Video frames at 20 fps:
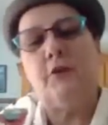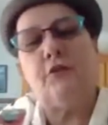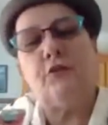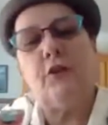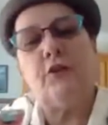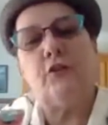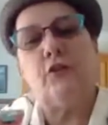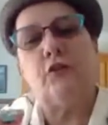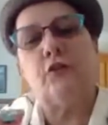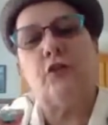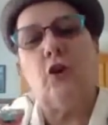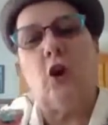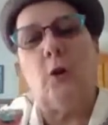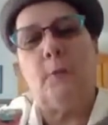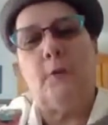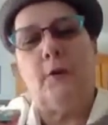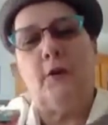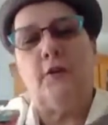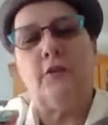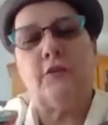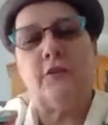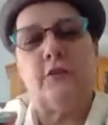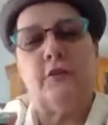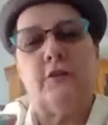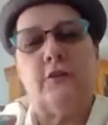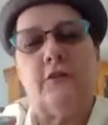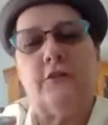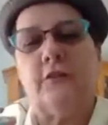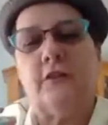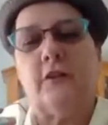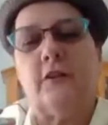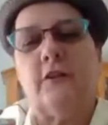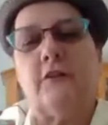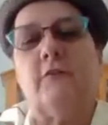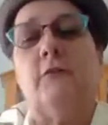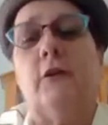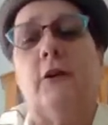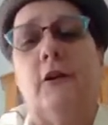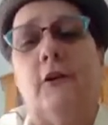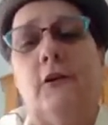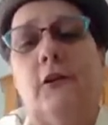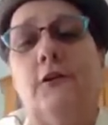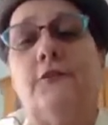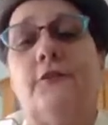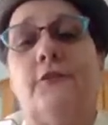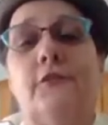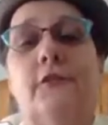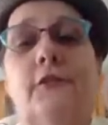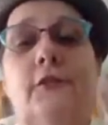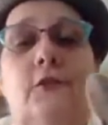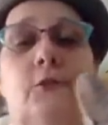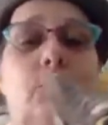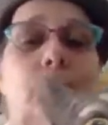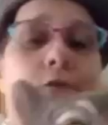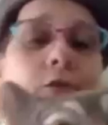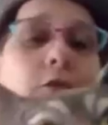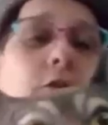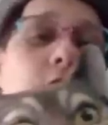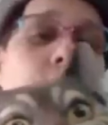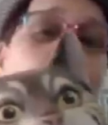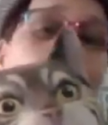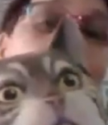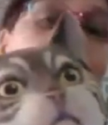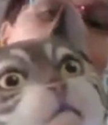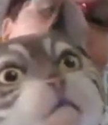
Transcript: Treasures comment. I'm just sorry. like, well, let's see Melinda who's going to lose